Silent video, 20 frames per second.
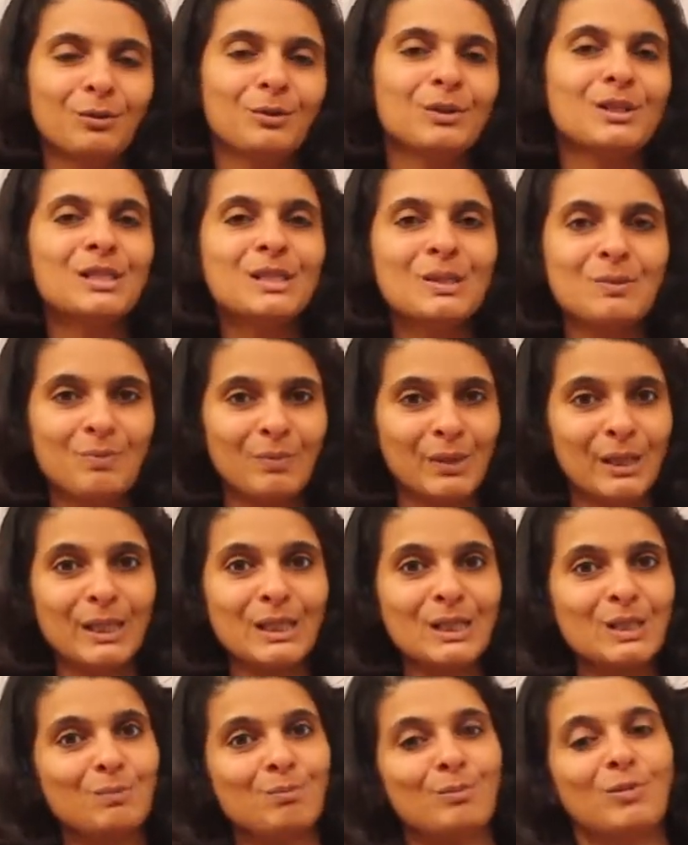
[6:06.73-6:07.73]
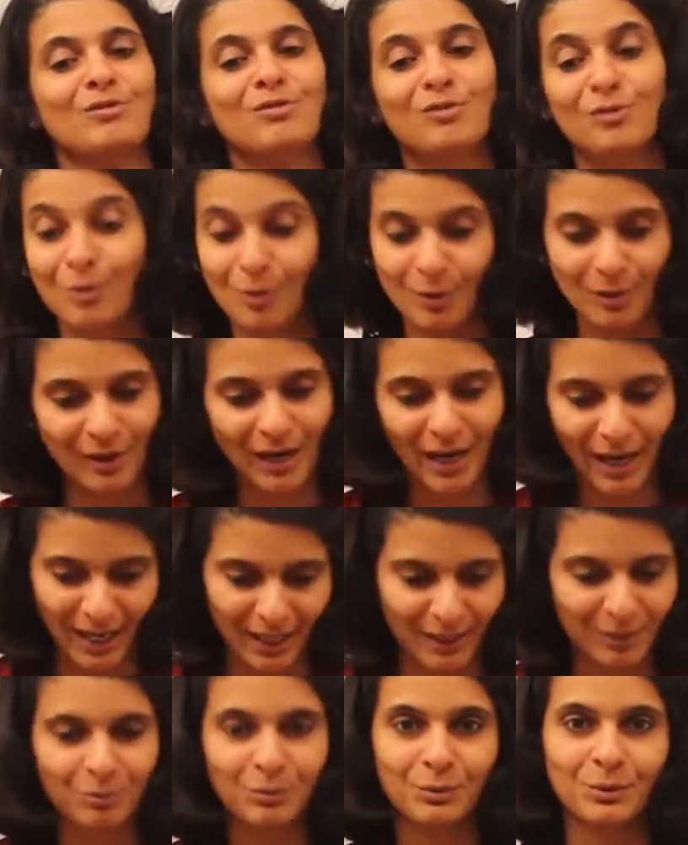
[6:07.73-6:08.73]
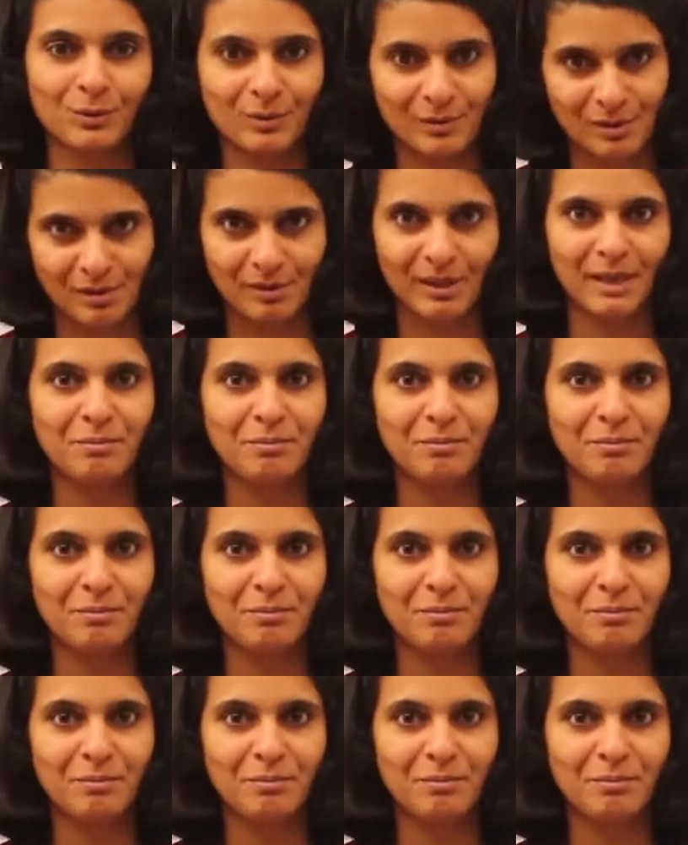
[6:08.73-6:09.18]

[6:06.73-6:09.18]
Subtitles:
good space before I would